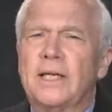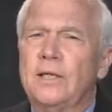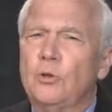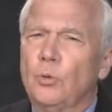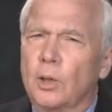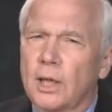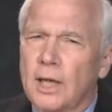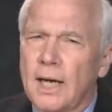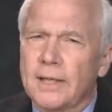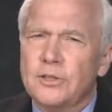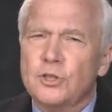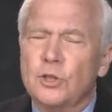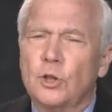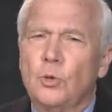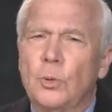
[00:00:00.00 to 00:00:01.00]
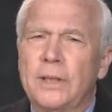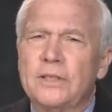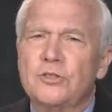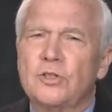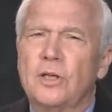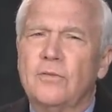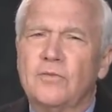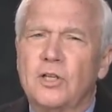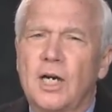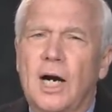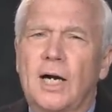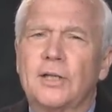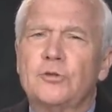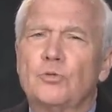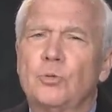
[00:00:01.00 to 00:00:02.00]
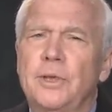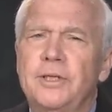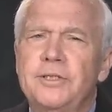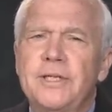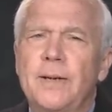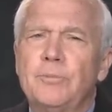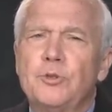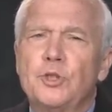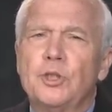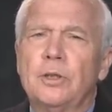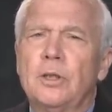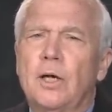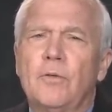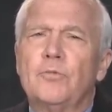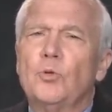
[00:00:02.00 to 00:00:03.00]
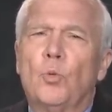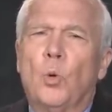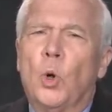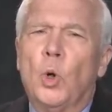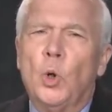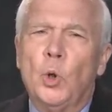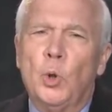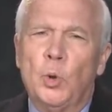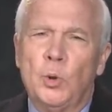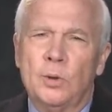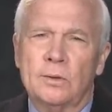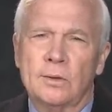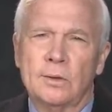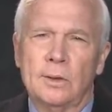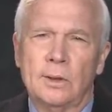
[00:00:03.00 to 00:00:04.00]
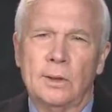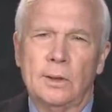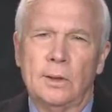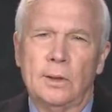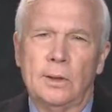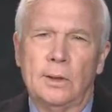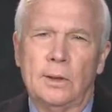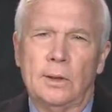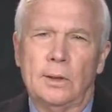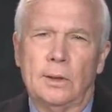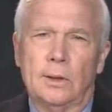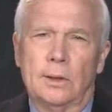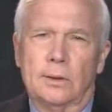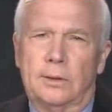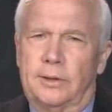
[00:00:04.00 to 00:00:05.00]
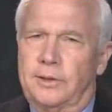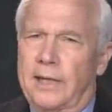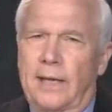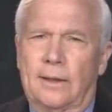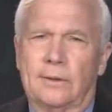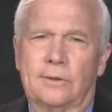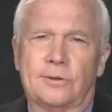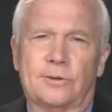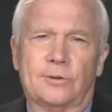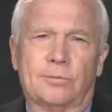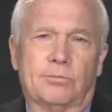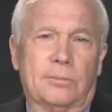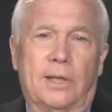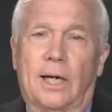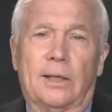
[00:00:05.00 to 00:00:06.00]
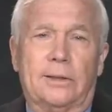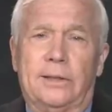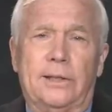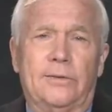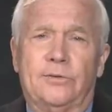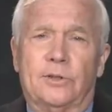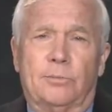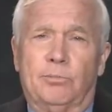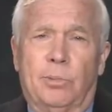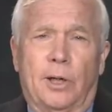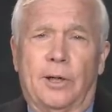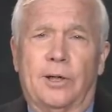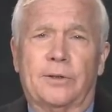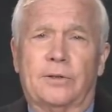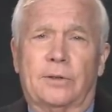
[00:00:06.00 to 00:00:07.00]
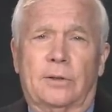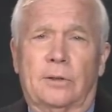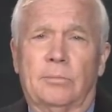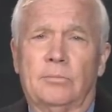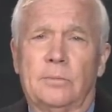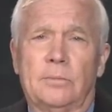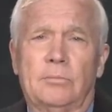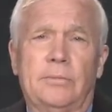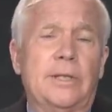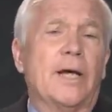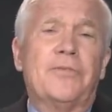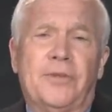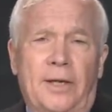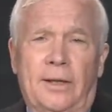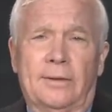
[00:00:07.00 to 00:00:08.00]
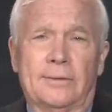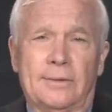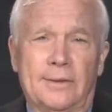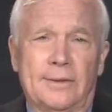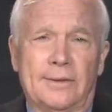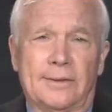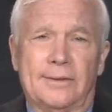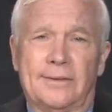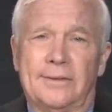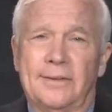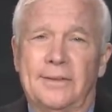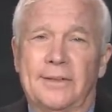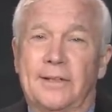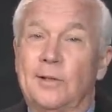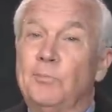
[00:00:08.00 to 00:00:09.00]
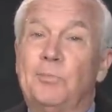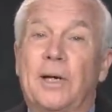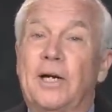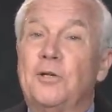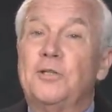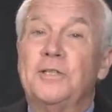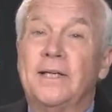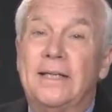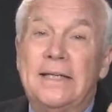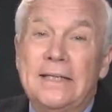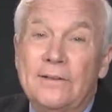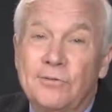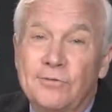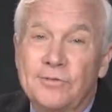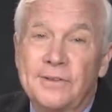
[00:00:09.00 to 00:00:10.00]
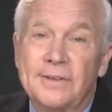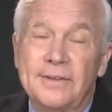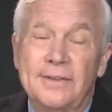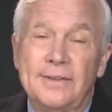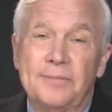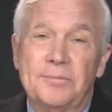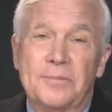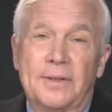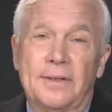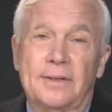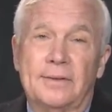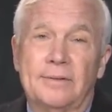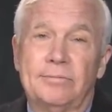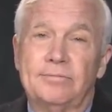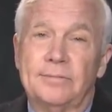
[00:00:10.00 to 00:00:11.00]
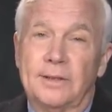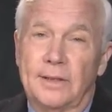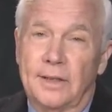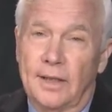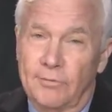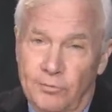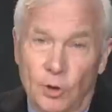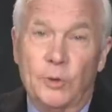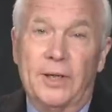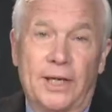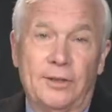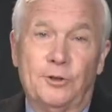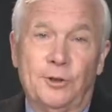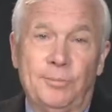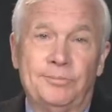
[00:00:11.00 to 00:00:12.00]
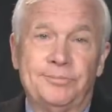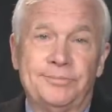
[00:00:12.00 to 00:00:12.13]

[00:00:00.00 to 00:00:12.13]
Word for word: into a consequence of God's redemption of the world. The talents God gives at birth are nothing compared to the gift of vocation.